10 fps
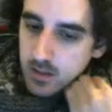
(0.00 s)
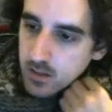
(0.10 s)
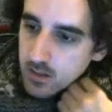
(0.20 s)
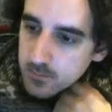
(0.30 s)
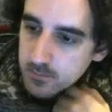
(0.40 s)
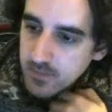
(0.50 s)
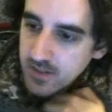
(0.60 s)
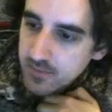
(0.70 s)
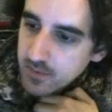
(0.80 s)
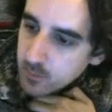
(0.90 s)

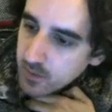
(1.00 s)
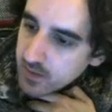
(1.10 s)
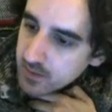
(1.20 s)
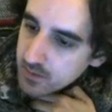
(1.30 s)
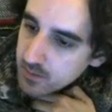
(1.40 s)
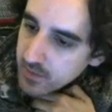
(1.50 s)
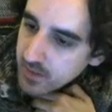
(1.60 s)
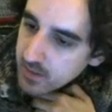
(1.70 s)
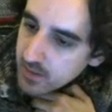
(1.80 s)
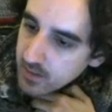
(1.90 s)
I think we can actually
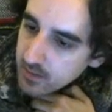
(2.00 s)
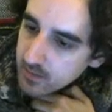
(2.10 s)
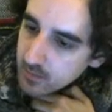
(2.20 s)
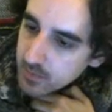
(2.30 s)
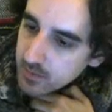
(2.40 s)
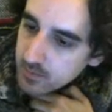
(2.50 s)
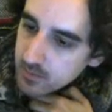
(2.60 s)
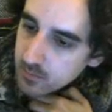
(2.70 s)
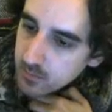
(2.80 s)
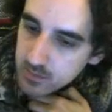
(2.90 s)
make it a little bit
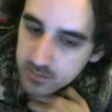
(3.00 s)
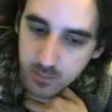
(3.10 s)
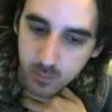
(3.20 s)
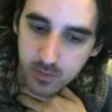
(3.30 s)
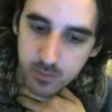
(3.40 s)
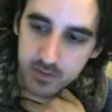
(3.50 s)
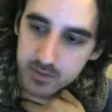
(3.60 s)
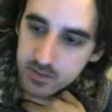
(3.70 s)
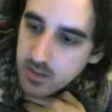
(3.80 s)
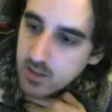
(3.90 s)
more of a
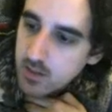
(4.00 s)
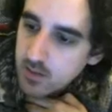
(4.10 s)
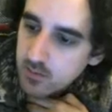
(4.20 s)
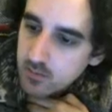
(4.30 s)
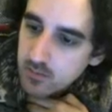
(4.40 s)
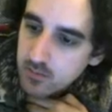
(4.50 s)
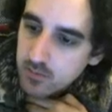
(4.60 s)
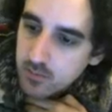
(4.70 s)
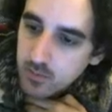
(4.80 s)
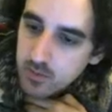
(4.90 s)
warmer,
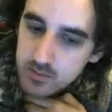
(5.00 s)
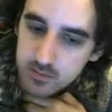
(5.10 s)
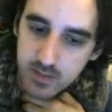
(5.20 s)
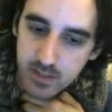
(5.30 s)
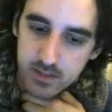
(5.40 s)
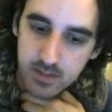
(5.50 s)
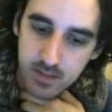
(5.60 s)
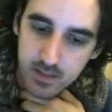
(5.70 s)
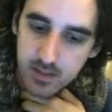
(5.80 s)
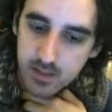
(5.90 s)
fuller red,
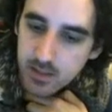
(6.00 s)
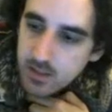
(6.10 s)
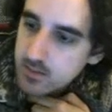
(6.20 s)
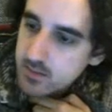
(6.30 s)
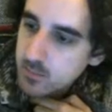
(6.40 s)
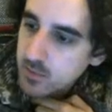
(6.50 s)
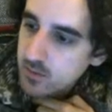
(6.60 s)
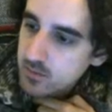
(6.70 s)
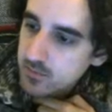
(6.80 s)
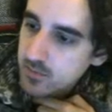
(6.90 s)
and the same
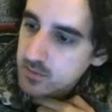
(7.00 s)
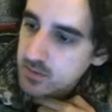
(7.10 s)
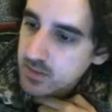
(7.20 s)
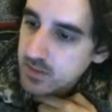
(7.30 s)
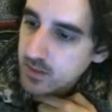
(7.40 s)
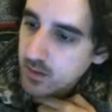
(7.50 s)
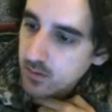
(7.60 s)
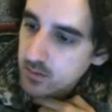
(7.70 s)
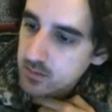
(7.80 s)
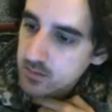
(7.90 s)
goes for the
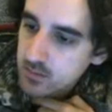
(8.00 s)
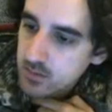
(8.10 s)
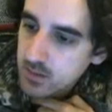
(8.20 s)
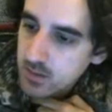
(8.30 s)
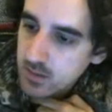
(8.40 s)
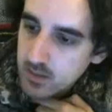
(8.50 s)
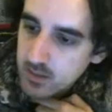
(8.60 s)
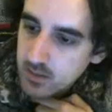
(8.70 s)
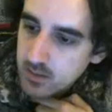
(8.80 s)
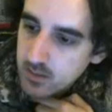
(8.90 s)
color.
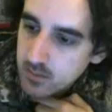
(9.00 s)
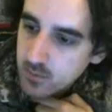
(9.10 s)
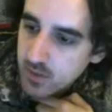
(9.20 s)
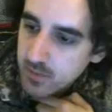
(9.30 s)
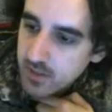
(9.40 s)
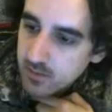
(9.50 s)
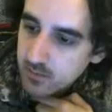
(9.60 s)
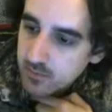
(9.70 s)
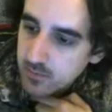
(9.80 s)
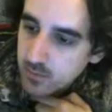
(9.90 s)
We can make it a
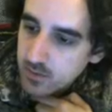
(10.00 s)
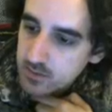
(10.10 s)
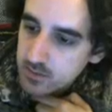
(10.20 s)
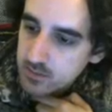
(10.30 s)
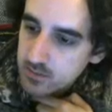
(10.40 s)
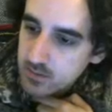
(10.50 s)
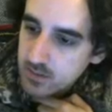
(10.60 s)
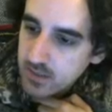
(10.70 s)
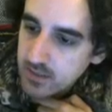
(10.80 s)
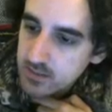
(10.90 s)
little fuller,
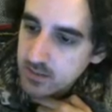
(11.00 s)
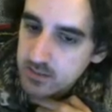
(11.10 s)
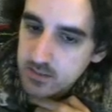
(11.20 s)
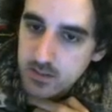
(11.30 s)
darker.